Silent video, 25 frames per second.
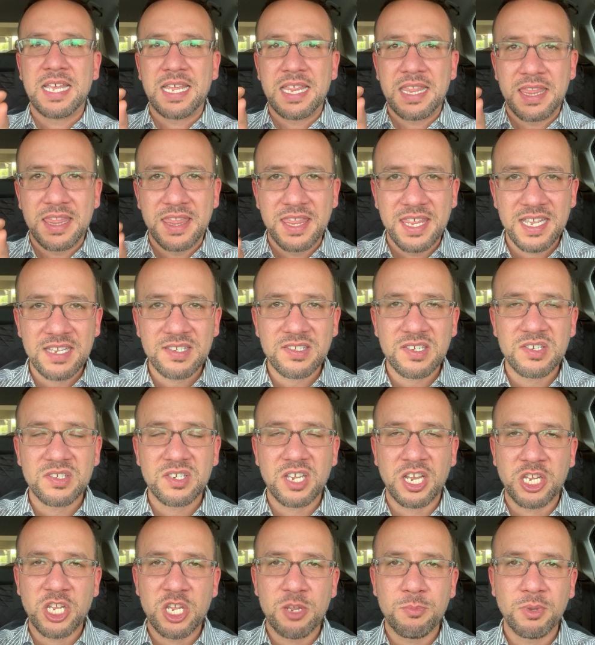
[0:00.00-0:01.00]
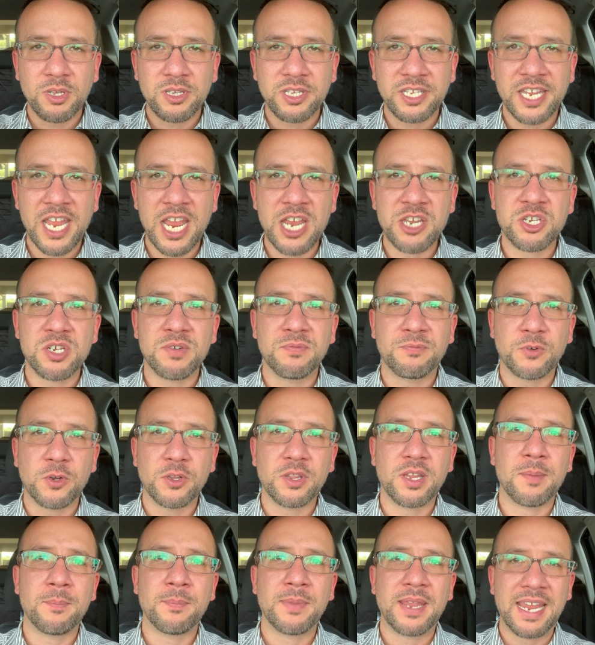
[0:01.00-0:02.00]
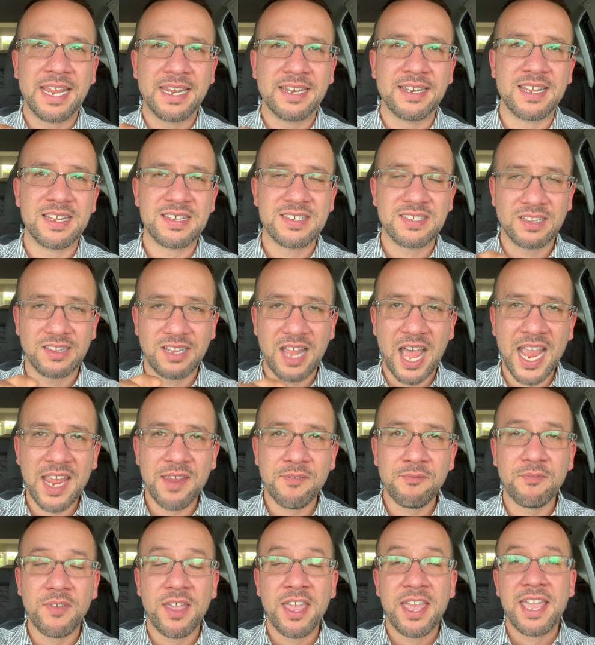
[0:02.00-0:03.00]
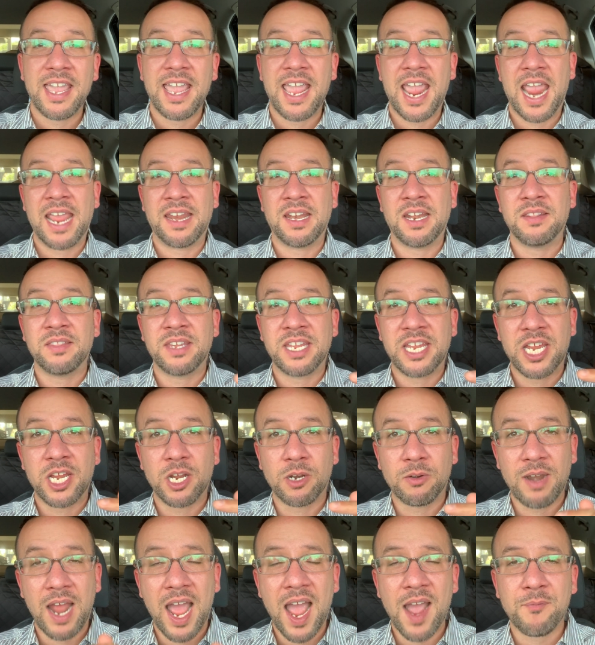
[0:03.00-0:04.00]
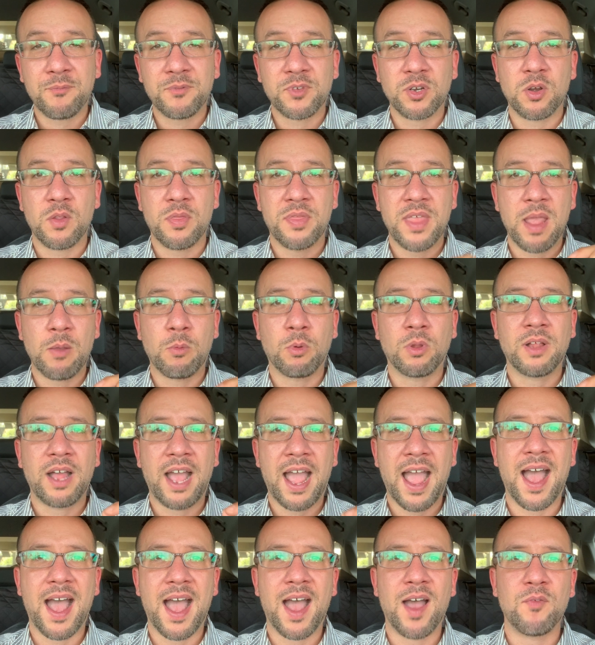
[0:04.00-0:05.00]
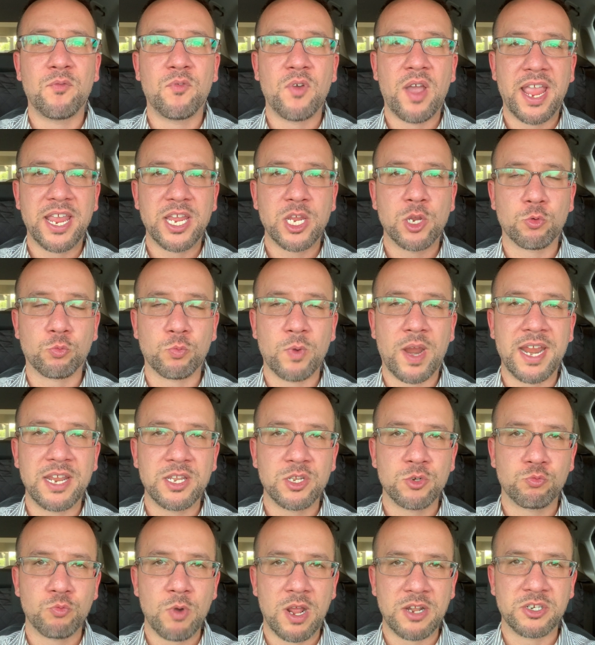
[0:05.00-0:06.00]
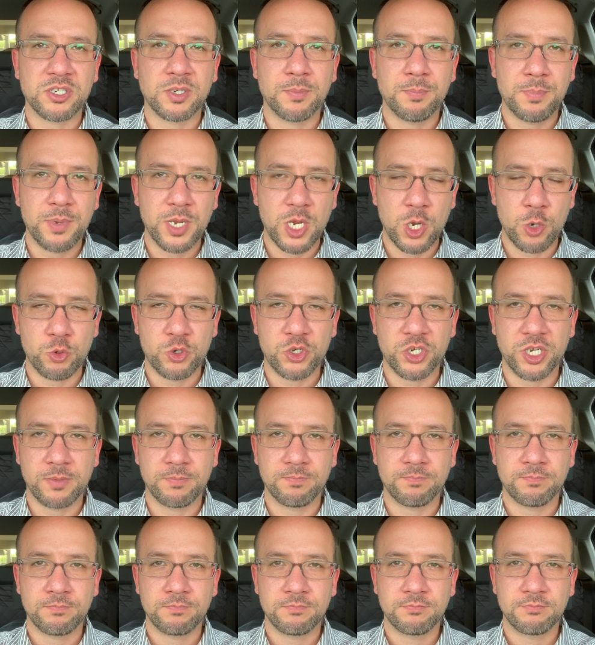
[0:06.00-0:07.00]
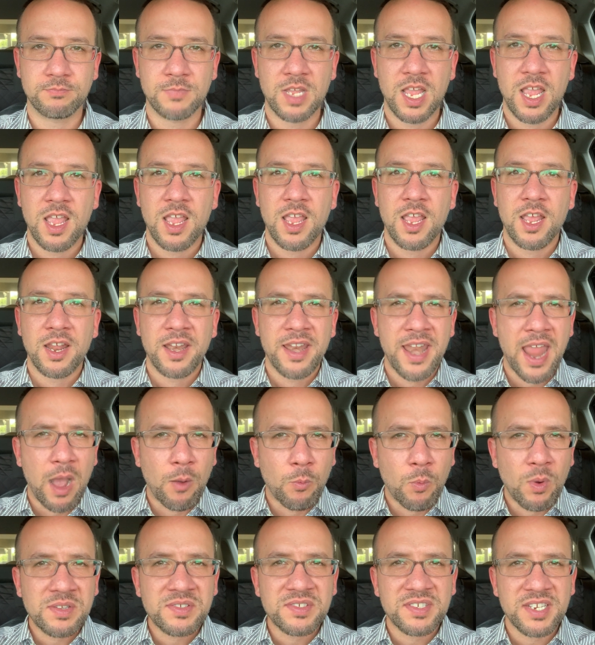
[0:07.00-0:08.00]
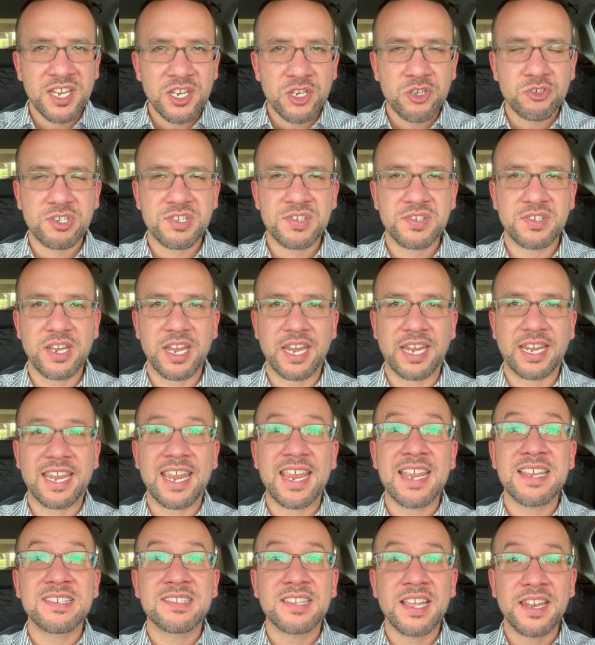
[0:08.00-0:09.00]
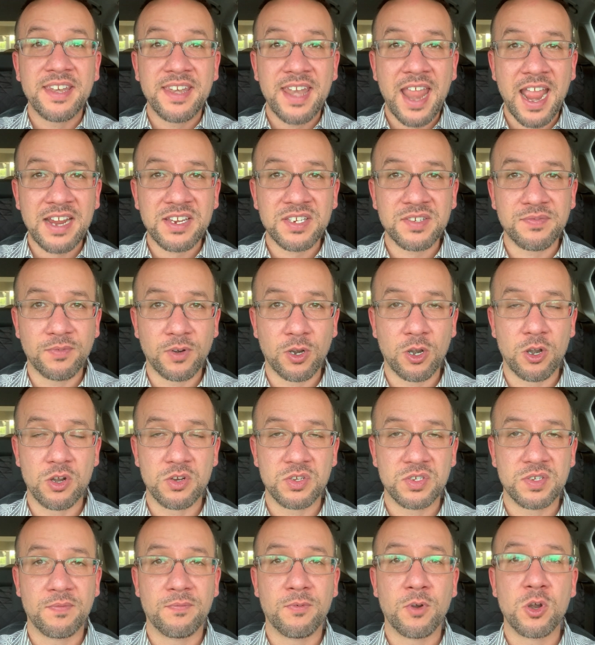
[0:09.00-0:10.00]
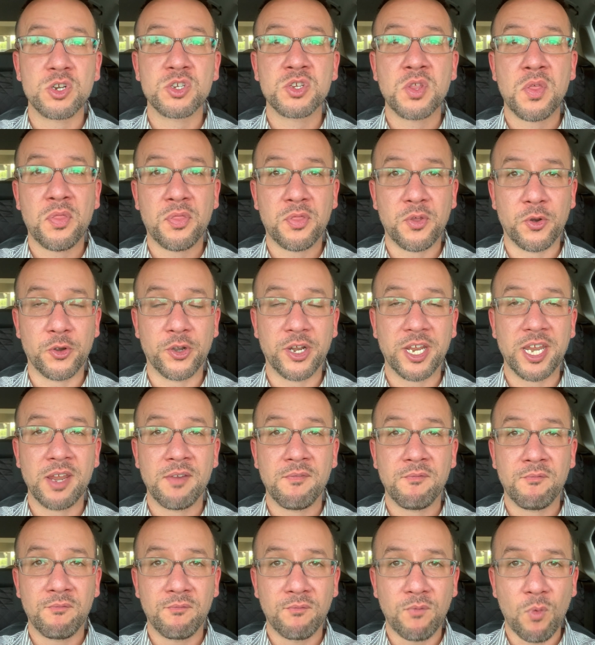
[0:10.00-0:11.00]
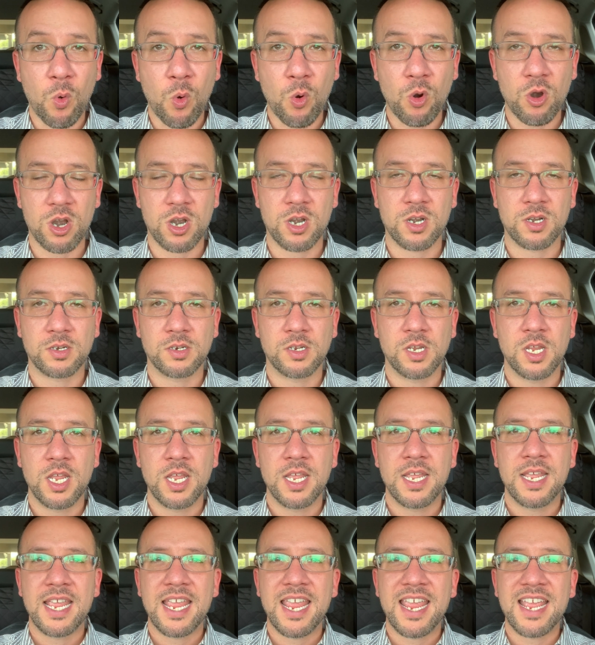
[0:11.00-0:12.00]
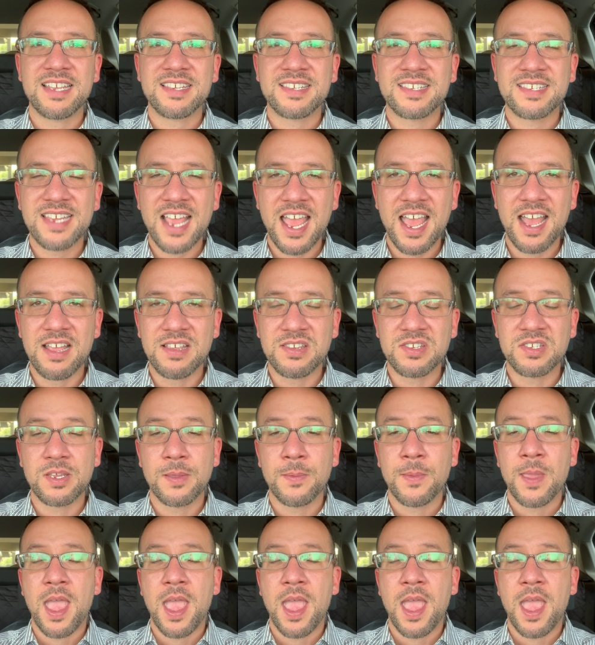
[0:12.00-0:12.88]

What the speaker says: this is a humiliation for them in this life, and in the hereafter they will have a great retribution. Now what's interesting is the next verse, verse 34. It says,